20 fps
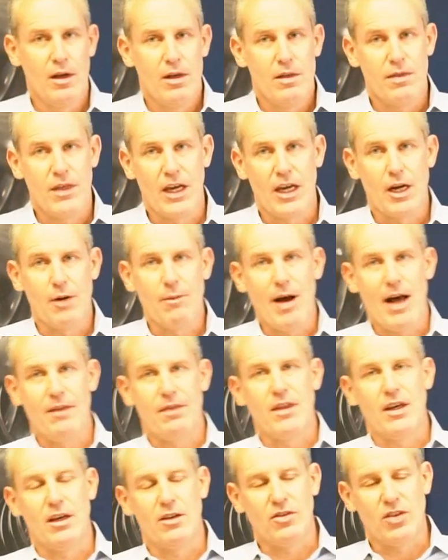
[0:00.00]
thinking about
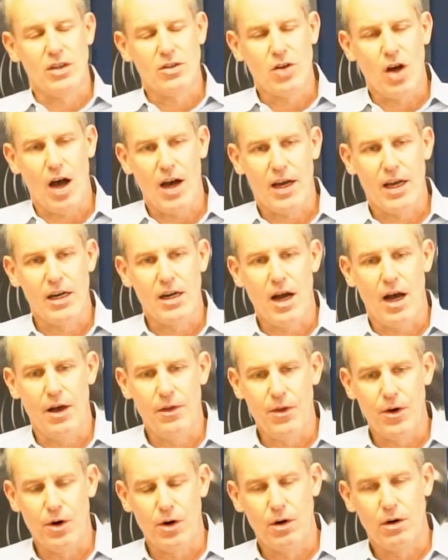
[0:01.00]
this and talking to
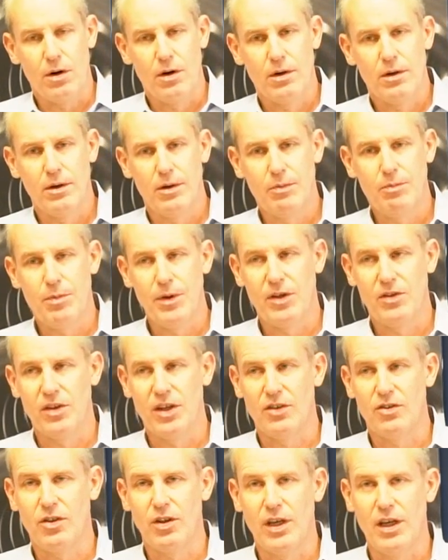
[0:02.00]
other
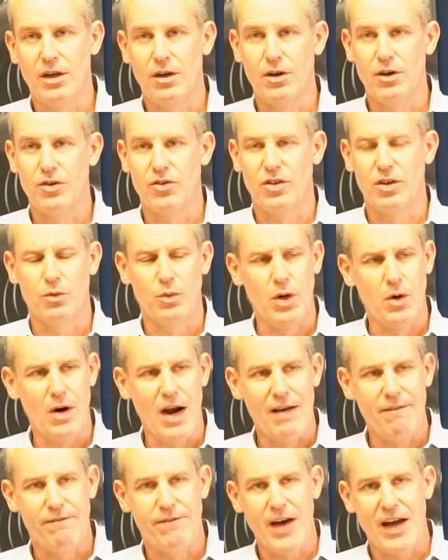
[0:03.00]
business leaders. And we were
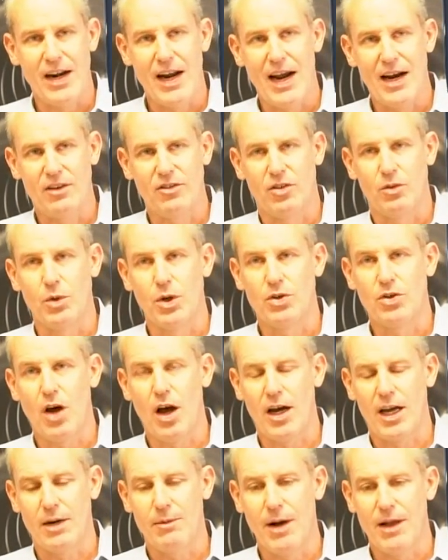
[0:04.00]
at FedEx and we were
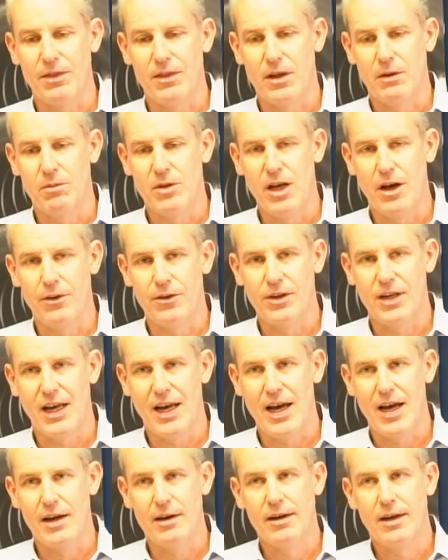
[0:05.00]
talking about them the other
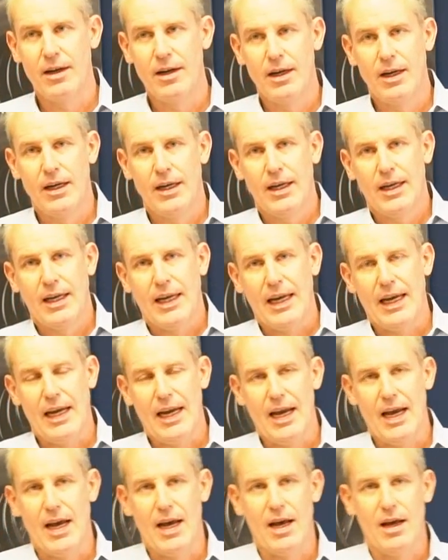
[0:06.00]
day.
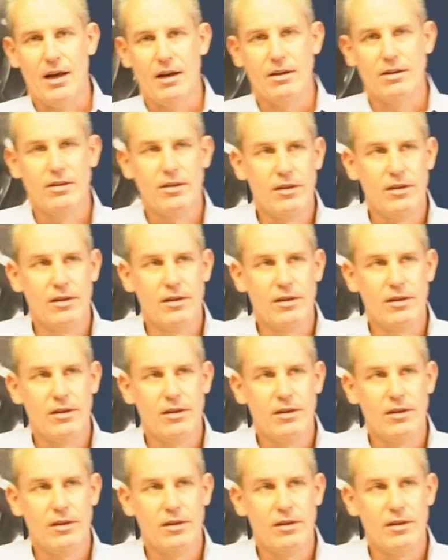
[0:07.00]
And,